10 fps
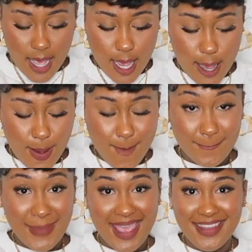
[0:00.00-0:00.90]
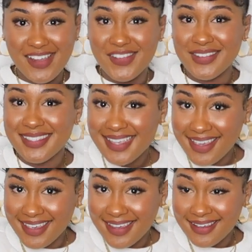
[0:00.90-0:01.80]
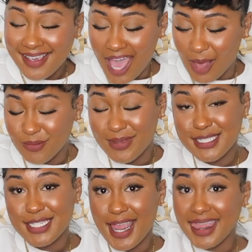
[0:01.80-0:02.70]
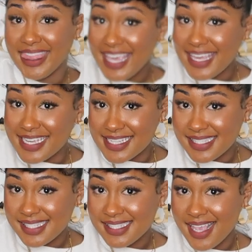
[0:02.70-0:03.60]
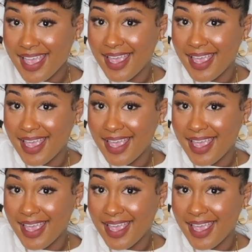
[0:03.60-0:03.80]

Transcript: um, and y'all gonna see i will mention these